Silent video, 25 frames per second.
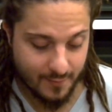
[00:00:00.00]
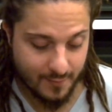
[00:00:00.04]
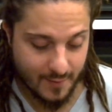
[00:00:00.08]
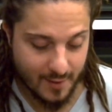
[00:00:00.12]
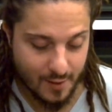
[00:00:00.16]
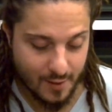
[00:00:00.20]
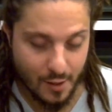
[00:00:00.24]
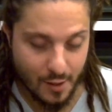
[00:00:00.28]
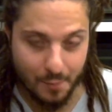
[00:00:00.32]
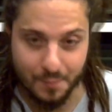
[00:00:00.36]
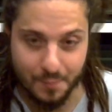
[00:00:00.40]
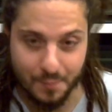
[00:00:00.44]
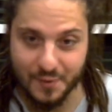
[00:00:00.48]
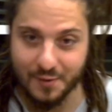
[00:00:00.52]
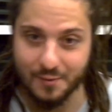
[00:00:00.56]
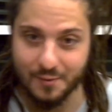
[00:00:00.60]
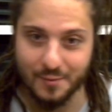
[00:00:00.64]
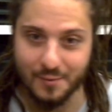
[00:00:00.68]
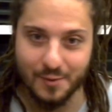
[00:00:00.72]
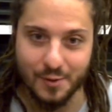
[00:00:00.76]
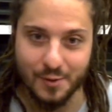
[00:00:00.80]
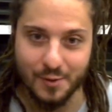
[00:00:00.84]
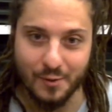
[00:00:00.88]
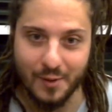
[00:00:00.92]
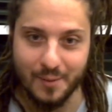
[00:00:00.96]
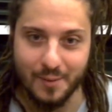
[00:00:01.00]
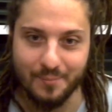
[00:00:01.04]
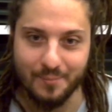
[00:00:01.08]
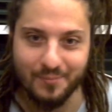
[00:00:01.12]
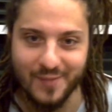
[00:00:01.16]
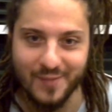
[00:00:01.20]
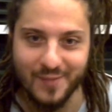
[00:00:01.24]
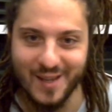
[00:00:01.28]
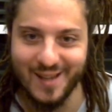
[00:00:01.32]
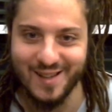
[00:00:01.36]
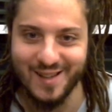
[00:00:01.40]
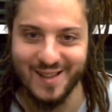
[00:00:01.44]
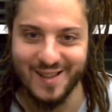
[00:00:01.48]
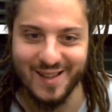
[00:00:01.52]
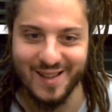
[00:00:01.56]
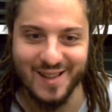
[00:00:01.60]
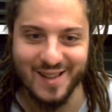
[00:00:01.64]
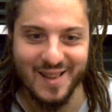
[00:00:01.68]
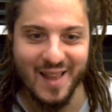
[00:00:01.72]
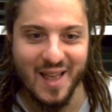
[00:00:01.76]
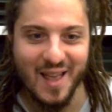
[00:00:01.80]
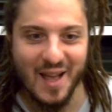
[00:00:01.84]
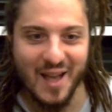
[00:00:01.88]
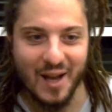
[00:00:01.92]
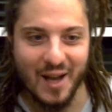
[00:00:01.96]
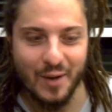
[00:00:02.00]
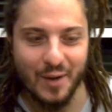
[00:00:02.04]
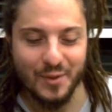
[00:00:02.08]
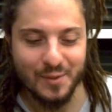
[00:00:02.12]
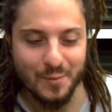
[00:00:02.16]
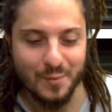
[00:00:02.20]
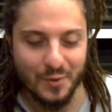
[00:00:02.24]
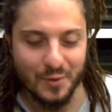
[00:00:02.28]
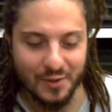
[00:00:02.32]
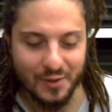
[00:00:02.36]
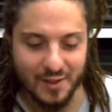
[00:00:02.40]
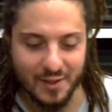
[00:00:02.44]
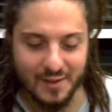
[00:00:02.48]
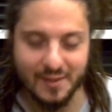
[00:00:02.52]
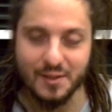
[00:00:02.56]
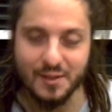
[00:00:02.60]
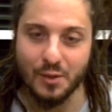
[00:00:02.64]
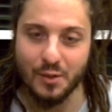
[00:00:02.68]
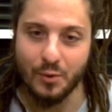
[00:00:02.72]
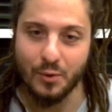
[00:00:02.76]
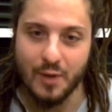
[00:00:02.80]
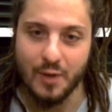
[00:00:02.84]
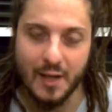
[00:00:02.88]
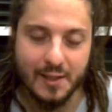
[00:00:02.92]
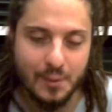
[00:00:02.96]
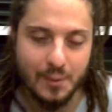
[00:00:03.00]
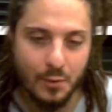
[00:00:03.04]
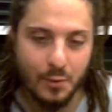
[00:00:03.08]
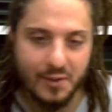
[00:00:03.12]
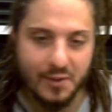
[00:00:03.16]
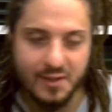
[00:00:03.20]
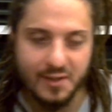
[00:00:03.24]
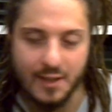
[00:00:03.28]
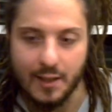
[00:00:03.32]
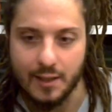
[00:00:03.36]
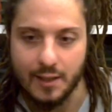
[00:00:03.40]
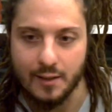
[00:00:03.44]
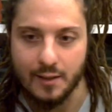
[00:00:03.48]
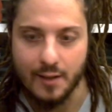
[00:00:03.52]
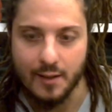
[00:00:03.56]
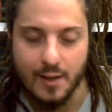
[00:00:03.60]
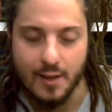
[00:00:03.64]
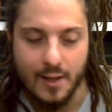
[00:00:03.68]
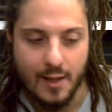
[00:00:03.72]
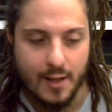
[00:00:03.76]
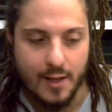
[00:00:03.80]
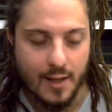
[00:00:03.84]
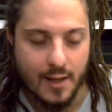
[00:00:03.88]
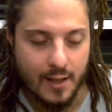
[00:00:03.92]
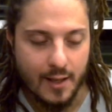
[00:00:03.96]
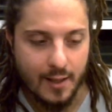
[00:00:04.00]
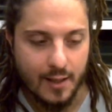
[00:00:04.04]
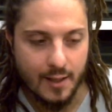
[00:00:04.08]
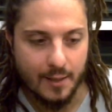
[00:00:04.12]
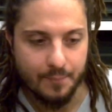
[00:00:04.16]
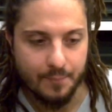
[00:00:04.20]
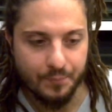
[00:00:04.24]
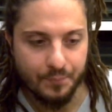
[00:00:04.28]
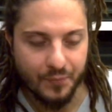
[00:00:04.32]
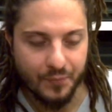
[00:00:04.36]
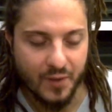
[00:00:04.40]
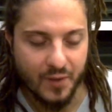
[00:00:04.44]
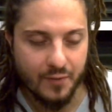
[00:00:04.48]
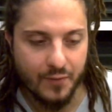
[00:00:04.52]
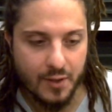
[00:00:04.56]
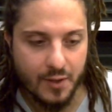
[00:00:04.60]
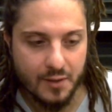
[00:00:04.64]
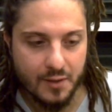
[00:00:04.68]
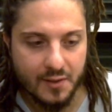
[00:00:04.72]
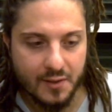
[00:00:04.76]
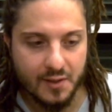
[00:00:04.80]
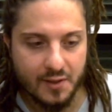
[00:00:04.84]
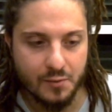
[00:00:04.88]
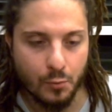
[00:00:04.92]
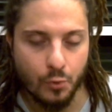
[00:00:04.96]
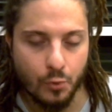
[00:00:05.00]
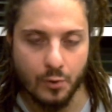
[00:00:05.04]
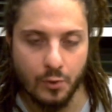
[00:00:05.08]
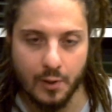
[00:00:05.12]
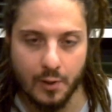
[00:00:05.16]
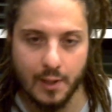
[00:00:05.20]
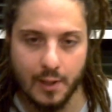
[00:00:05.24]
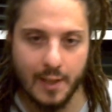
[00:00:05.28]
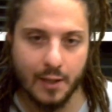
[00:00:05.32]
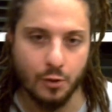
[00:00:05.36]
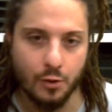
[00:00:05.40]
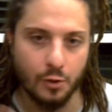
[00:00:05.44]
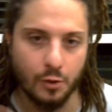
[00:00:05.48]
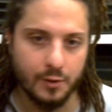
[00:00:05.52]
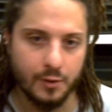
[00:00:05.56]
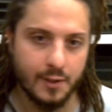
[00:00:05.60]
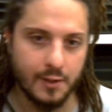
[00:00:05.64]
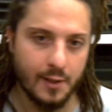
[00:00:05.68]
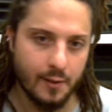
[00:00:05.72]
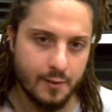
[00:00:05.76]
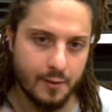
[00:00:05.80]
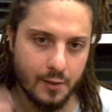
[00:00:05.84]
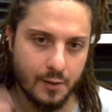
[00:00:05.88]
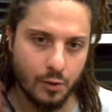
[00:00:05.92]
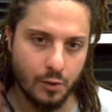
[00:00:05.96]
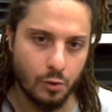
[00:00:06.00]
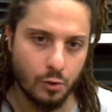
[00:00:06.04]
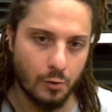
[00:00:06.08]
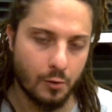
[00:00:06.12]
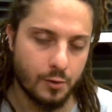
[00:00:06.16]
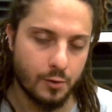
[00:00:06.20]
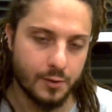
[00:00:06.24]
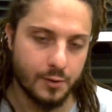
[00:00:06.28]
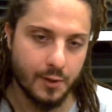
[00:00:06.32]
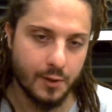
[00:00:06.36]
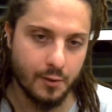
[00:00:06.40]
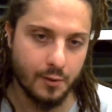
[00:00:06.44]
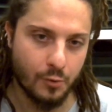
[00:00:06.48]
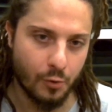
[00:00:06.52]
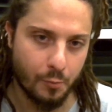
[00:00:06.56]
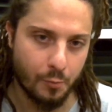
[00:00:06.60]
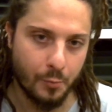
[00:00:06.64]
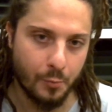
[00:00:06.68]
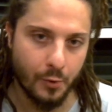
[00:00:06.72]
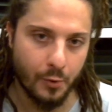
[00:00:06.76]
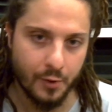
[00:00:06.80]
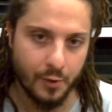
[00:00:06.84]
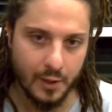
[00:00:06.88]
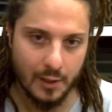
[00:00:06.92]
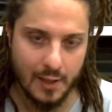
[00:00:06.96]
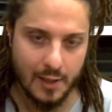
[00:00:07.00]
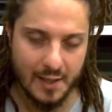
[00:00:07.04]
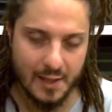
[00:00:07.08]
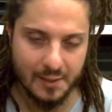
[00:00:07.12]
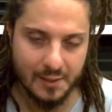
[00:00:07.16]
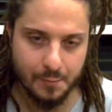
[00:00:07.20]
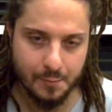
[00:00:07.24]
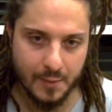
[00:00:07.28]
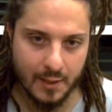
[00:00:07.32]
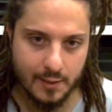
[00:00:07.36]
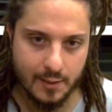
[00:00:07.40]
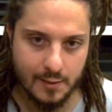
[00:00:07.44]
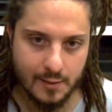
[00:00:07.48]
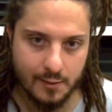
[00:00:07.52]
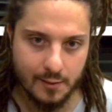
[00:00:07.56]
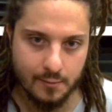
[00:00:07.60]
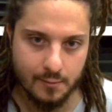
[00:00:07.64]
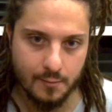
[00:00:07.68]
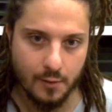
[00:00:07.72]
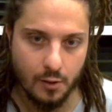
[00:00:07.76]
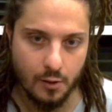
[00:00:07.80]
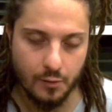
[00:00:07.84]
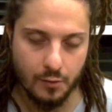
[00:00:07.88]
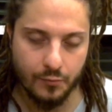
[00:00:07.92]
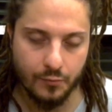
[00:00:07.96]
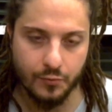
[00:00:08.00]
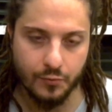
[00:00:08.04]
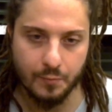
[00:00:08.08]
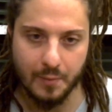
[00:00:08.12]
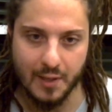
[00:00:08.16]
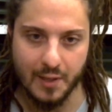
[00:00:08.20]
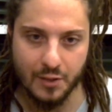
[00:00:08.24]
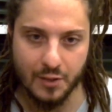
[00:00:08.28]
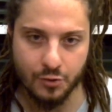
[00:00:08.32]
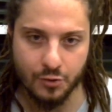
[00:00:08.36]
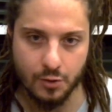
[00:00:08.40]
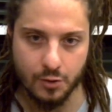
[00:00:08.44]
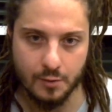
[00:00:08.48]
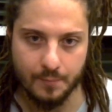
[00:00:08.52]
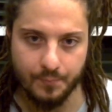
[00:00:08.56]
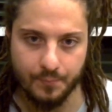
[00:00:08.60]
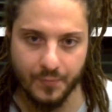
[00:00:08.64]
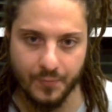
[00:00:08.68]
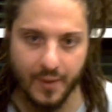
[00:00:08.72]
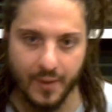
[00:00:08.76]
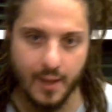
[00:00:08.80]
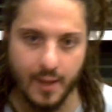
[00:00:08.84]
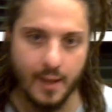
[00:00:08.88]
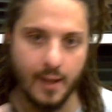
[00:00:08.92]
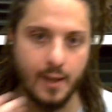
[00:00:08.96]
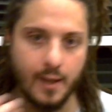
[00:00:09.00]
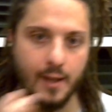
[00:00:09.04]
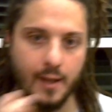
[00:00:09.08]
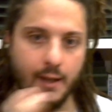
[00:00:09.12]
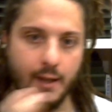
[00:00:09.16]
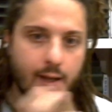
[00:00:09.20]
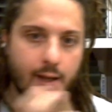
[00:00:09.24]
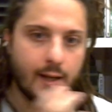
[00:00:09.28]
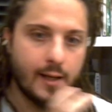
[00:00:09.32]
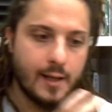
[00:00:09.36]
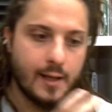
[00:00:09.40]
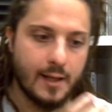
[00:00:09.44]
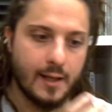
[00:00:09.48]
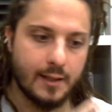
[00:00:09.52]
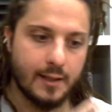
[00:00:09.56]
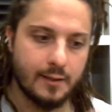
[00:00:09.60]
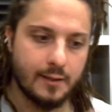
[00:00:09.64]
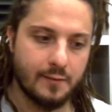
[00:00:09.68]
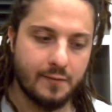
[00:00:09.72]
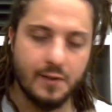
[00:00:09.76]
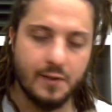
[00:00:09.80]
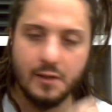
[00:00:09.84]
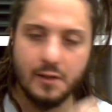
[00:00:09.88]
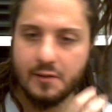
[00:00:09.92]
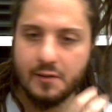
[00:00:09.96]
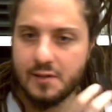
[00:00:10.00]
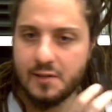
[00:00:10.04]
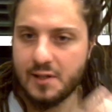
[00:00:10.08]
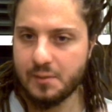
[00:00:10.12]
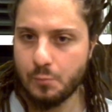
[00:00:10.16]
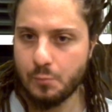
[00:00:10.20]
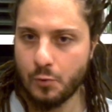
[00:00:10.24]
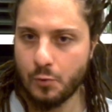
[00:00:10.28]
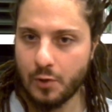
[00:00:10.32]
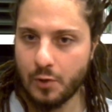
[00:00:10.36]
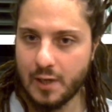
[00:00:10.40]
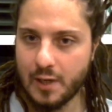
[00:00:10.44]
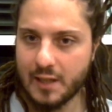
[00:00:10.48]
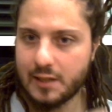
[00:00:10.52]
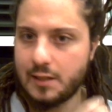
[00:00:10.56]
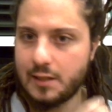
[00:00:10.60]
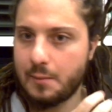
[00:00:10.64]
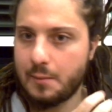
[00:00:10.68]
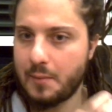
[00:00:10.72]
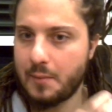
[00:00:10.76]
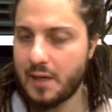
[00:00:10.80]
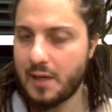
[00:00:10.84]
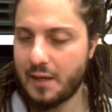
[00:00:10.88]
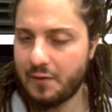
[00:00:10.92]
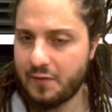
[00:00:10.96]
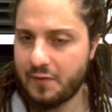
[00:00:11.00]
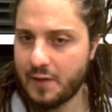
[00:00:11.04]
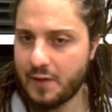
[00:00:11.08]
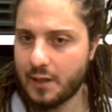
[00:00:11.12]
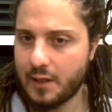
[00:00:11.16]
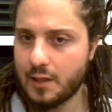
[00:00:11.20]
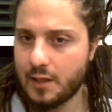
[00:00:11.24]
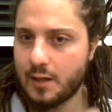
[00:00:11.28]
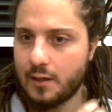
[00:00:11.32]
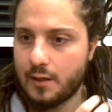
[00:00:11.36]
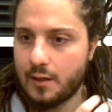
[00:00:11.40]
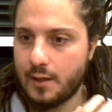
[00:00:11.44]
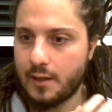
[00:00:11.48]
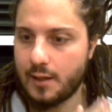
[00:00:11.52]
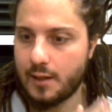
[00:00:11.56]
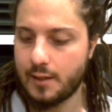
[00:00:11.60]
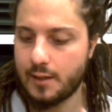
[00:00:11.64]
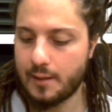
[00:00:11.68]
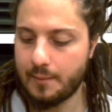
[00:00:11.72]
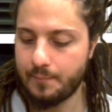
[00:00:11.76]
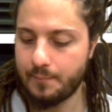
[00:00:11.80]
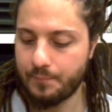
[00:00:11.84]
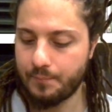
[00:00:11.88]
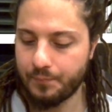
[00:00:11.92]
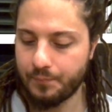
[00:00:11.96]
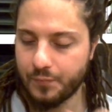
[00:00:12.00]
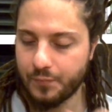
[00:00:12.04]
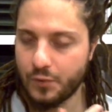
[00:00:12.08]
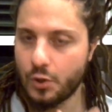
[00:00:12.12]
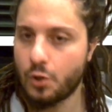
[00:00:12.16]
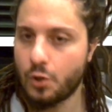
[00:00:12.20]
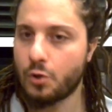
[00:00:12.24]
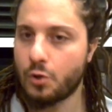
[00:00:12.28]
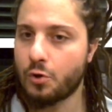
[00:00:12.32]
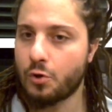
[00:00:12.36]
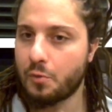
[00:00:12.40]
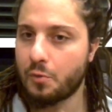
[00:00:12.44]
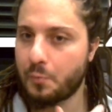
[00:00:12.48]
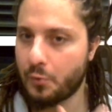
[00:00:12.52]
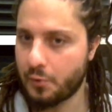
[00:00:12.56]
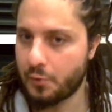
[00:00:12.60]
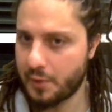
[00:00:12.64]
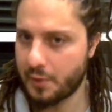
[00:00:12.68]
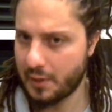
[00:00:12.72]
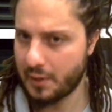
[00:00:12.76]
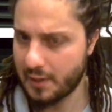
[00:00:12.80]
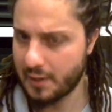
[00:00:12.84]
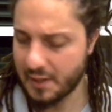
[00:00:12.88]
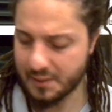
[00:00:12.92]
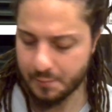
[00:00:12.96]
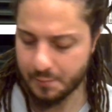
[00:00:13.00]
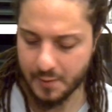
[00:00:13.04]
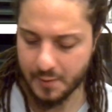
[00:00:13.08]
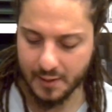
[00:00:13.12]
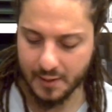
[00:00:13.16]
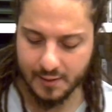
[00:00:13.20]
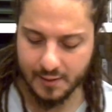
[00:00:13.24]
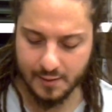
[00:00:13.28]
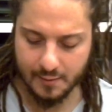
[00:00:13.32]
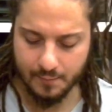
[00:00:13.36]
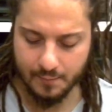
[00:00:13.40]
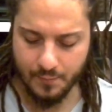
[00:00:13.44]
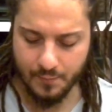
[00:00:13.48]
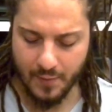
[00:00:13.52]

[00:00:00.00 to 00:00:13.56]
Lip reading: Oops, sorry. I was muted. So as I was saying, Venus is more like the corporeal aspects of pleasure, and Venus is more like the benefic, non-corporeal aspects.